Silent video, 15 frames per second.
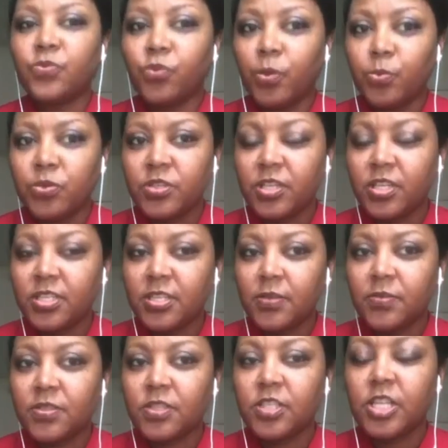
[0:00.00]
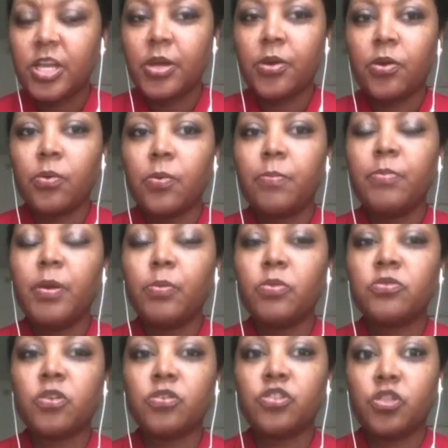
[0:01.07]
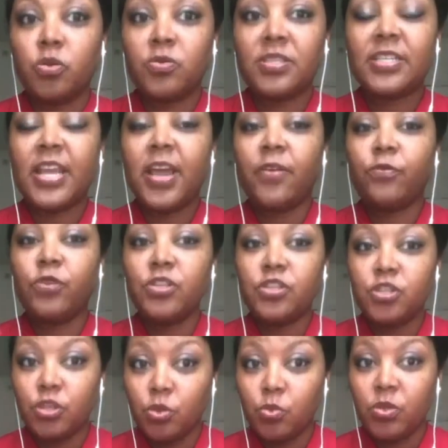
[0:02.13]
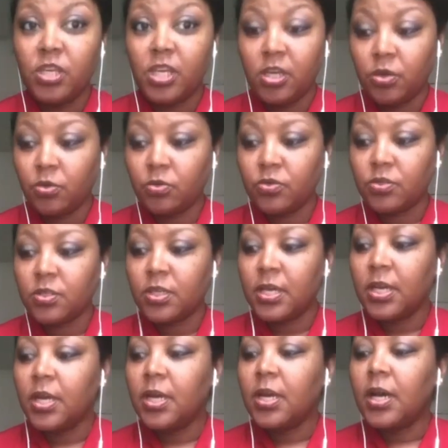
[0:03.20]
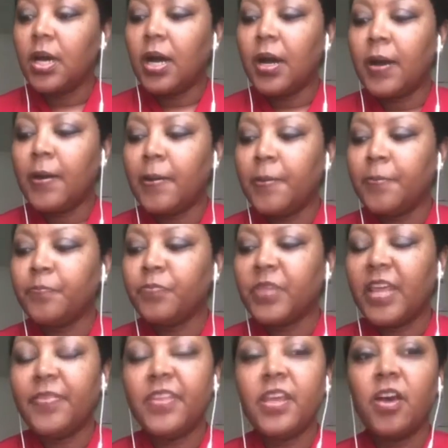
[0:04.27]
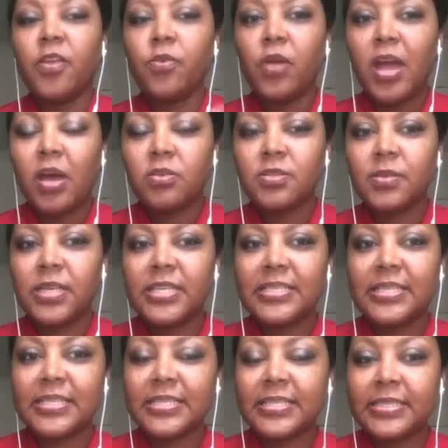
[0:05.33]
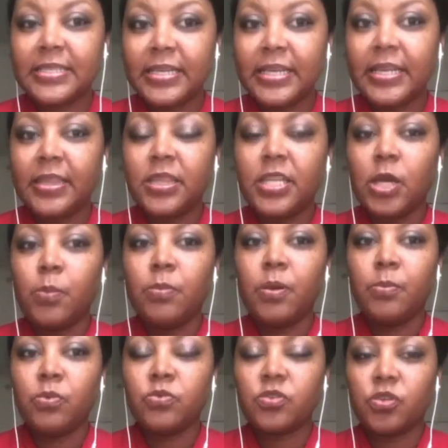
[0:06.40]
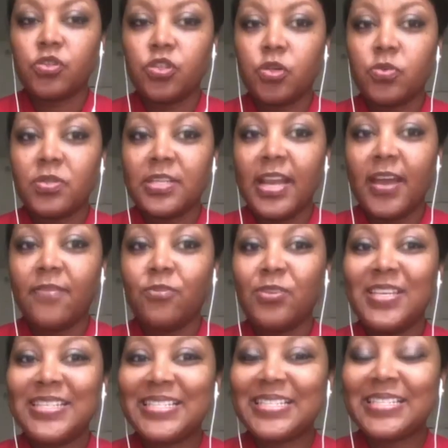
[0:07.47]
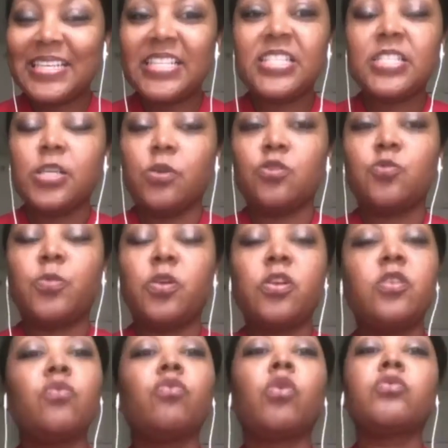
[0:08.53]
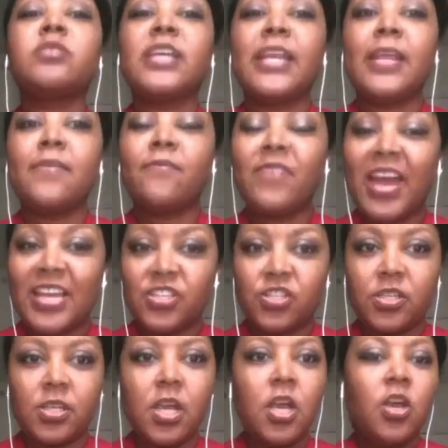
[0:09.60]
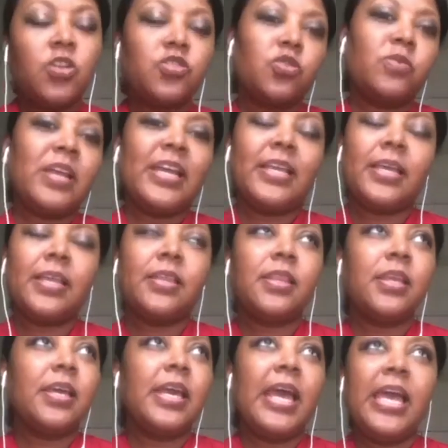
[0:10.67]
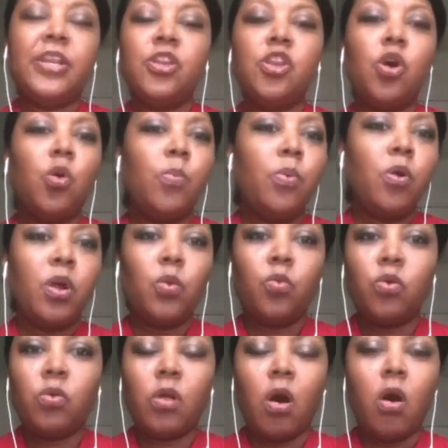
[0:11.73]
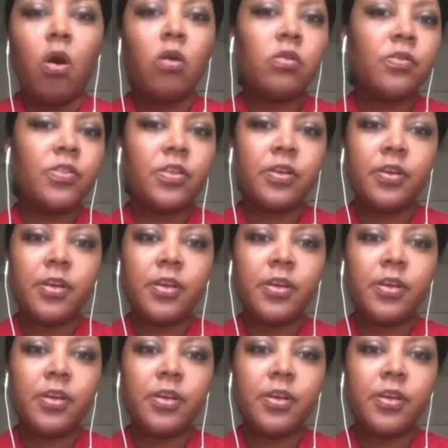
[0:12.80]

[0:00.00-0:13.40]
of Representatives, their members are chosen every 2 years. And the other house is the Senate. Their members are chosen every 6 years, but in a rotating fashion. So like at no point will all of